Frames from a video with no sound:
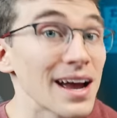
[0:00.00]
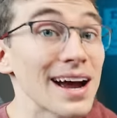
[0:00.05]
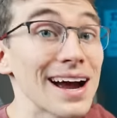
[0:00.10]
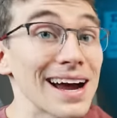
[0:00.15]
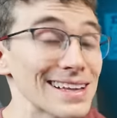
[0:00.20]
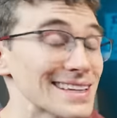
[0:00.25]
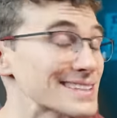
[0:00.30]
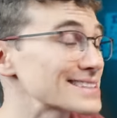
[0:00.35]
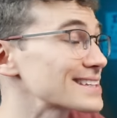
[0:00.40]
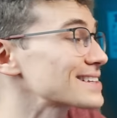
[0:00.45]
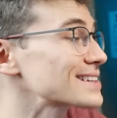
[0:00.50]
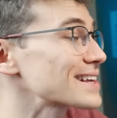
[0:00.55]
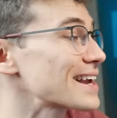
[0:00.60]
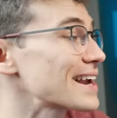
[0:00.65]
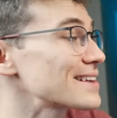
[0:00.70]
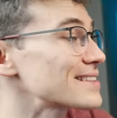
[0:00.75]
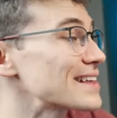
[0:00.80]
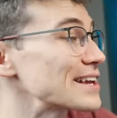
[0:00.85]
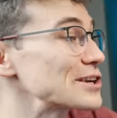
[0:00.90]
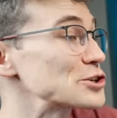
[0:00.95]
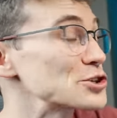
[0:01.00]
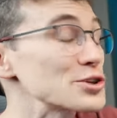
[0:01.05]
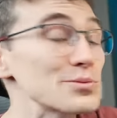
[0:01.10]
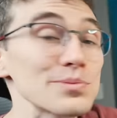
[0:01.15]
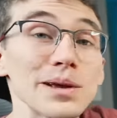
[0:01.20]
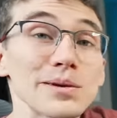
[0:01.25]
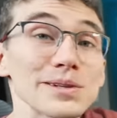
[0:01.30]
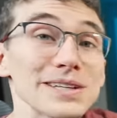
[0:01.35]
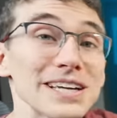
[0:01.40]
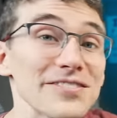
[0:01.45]
I like to say that you should
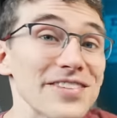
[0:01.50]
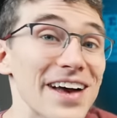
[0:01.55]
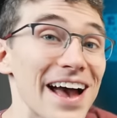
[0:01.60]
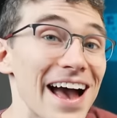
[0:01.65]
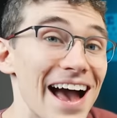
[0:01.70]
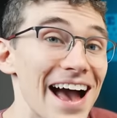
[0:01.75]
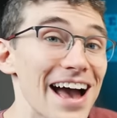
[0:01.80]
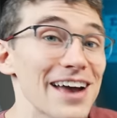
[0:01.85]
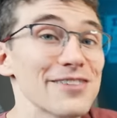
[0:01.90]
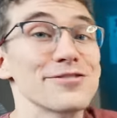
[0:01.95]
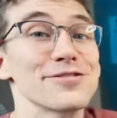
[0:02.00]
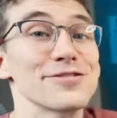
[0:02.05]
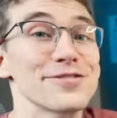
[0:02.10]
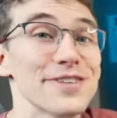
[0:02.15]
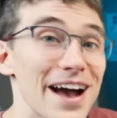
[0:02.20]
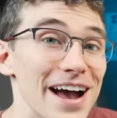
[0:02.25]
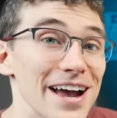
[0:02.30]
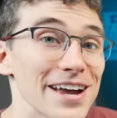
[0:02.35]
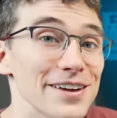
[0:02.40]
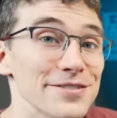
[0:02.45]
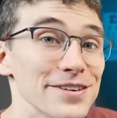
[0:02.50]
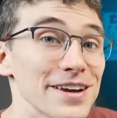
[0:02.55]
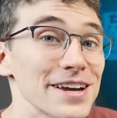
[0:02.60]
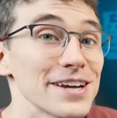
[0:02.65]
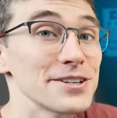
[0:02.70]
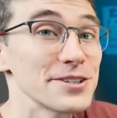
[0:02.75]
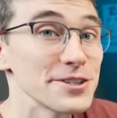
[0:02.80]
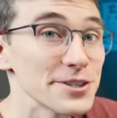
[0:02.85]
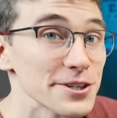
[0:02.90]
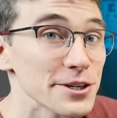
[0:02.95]
be able to give a high five
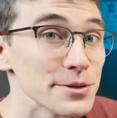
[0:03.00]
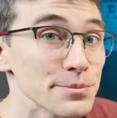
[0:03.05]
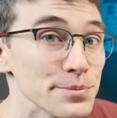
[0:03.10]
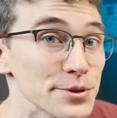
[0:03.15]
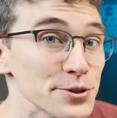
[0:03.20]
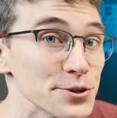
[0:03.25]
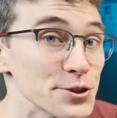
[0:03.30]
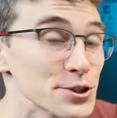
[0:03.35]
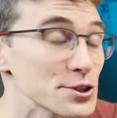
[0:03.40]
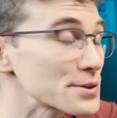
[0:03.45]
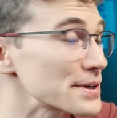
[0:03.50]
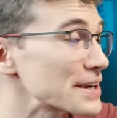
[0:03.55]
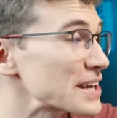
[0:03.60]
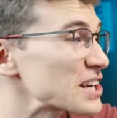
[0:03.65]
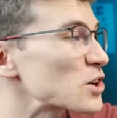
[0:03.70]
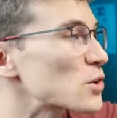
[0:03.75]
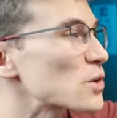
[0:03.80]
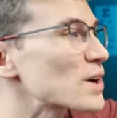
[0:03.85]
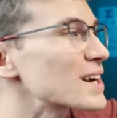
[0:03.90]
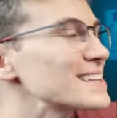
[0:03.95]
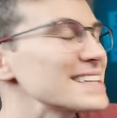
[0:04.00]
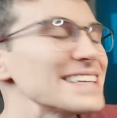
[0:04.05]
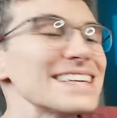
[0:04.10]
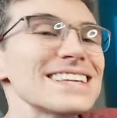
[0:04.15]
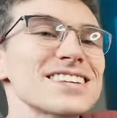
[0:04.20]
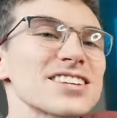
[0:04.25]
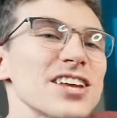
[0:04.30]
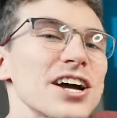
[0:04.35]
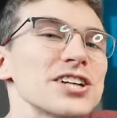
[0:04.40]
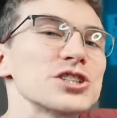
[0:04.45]
to your computer screen or at
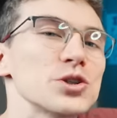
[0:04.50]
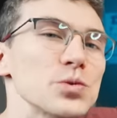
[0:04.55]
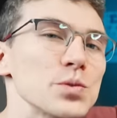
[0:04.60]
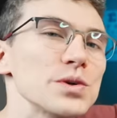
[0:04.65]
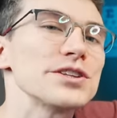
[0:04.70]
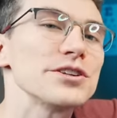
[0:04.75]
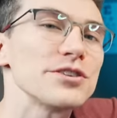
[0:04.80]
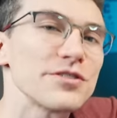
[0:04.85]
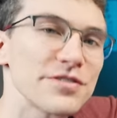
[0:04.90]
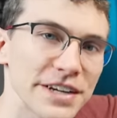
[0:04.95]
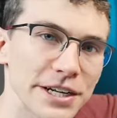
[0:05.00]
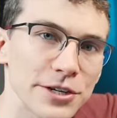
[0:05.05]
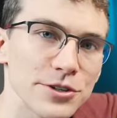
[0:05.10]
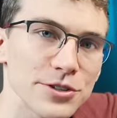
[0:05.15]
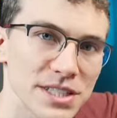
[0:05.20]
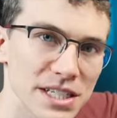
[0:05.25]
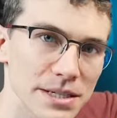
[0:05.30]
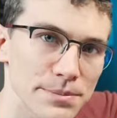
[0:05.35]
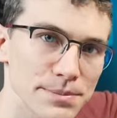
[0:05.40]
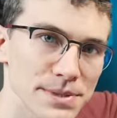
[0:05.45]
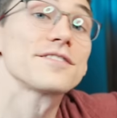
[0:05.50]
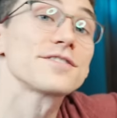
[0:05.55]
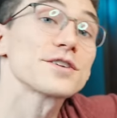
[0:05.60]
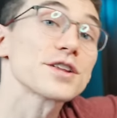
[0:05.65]
least touch it with your fingertips.